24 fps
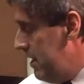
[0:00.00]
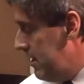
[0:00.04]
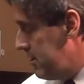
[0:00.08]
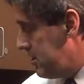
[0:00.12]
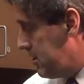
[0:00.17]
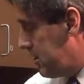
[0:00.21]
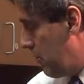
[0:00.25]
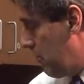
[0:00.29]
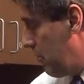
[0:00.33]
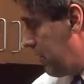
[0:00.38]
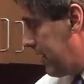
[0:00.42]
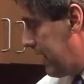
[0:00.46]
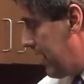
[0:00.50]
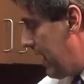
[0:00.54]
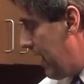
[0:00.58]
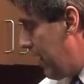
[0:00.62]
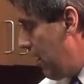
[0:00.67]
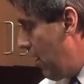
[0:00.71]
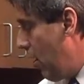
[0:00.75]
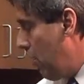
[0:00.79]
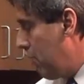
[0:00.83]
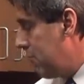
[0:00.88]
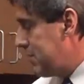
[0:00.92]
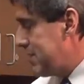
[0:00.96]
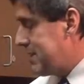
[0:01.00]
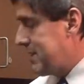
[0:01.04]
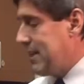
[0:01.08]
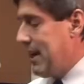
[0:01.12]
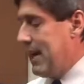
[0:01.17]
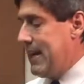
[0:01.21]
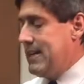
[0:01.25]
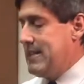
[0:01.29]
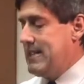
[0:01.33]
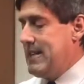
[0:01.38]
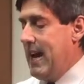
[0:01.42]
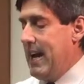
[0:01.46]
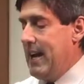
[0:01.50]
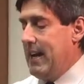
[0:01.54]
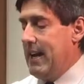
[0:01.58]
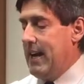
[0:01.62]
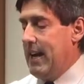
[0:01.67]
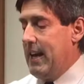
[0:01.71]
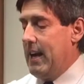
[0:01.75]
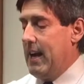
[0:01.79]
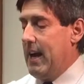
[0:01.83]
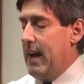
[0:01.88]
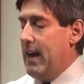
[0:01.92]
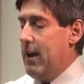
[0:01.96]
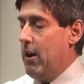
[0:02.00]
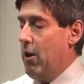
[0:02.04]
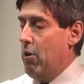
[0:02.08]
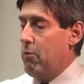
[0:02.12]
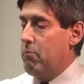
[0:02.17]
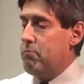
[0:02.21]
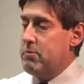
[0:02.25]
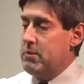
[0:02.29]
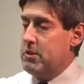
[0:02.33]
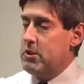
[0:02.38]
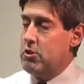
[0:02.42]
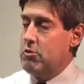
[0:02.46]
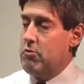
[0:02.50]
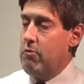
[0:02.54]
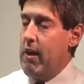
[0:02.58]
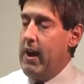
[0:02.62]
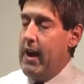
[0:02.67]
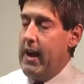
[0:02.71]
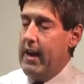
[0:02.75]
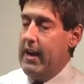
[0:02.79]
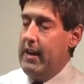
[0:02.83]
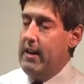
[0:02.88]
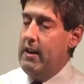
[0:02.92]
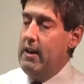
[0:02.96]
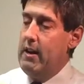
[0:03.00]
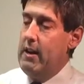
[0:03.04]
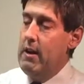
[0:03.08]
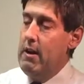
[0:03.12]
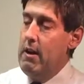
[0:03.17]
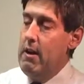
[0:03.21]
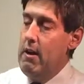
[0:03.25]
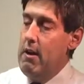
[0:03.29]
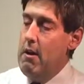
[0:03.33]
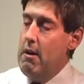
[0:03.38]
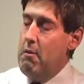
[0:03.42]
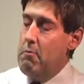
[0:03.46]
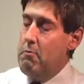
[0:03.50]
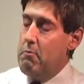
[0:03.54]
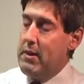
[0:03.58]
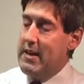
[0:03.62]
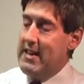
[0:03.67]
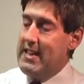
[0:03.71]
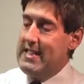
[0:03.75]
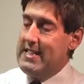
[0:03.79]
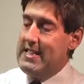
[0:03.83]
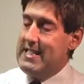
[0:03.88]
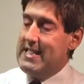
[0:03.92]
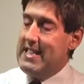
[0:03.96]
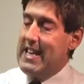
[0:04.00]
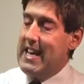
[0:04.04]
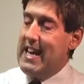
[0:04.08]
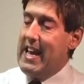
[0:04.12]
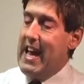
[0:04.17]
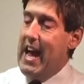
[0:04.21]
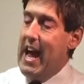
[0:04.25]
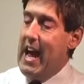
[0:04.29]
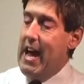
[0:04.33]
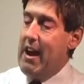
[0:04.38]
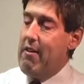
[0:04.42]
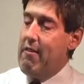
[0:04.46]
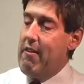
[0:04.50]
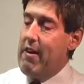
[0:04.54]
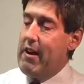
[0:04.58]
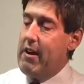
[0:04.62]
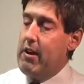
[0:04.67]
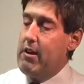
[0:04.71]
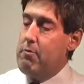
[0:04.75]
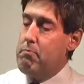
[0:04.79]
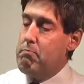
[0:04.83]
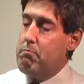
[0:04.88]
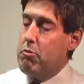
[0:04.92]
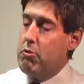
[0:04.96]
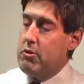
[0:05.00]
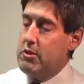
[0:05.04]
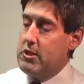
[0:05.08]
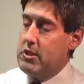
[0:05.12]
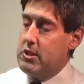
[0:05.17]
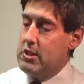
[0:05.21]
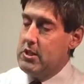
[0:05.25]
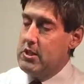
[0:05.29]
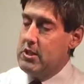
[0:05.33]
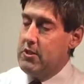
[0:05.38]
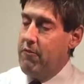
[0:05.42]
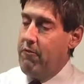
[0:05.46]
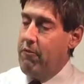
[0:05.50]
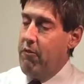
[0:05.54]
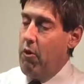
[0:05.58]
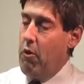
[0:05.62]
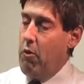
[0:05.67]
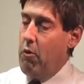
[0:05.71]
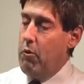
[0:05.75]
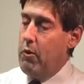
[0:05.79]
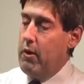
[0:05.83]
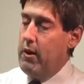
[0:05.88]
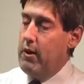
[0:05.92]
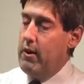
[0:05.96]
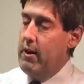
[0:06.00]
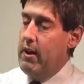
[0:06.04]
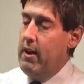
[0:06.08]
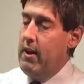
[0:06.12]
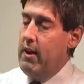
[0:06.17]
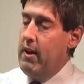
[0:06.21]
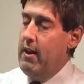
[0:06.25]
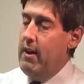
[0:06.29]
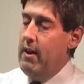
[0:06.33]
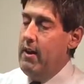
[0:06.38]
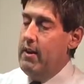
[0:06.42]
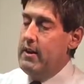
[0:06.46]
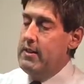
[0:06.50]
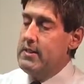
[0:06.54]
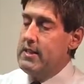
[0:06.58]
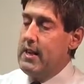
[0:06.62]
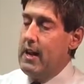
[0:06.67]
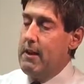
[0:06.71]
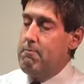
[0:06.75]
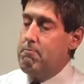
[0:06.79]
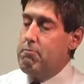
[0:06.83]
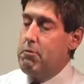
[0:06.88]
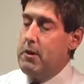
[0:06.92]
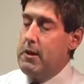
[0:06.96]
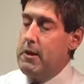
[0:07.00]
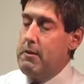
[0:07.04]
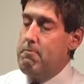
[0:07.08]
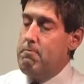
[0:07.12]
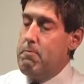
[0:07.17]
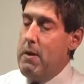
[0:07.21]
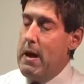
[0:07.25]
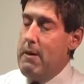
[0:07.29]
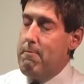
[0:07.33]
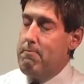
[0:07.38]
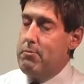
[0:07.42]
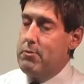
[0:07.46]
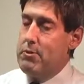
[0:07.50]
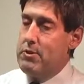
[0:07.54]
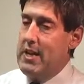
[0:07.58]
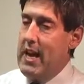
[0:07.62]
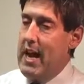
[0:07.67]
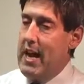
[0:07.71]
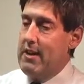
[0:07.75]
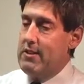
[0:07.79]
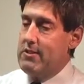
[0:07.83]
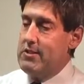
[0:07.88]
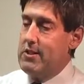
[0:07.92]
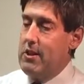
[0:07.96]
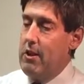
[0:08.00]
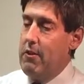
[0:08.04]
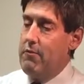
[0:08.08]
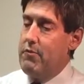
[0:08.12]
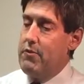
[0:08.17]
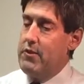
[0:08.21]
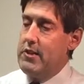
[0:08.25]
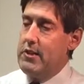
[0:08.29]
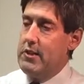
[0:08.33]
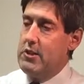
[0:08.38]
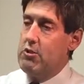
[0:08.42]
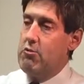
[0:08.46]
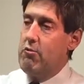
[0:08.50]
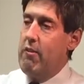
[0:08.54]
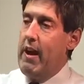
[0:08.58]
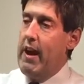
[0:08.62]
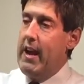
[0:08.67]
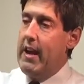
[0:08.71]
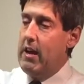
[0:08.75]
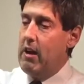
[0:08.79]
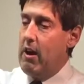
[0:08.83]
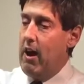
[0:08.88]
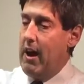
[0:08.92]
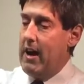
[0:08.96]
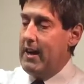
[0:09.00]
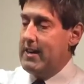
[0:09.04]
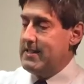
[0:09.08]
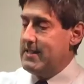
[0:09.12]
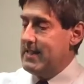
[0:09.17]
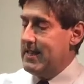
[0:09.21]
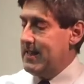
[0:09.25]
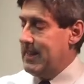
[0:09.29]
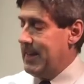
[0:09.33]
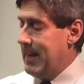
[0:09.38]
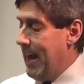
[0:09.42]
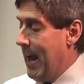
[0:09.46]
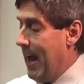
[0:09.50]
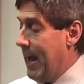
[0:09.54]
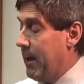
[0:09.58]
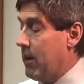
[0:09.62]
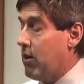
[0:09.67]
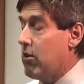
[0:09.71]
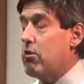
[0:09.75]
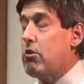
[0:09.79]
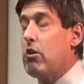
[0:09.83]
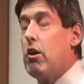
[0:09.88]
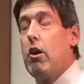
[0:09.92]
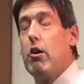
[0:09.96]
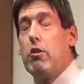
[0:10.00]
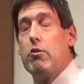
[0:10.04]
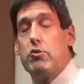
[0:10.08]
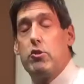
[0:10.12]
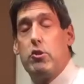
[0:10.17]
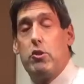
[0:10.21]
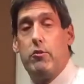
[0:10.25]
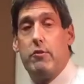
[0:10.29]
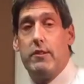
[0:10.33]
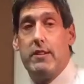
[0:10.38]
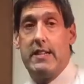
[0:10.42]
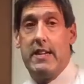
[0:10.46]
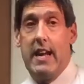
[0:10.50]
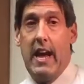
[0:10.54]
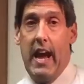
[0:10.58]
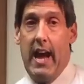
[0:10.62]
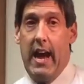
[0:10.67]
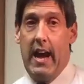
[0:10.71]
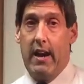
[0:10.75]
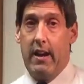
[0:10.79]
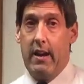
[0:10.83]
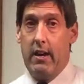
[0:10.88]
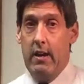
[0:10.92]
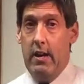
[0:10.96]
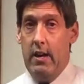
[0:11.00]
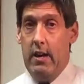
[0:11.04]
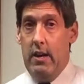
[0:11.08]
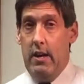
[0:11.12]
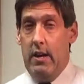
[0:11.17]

So again, almost like taking an open drain, but as the cataract pushes forward, it's like putting paper towels over the drain, causing the angle closure attack.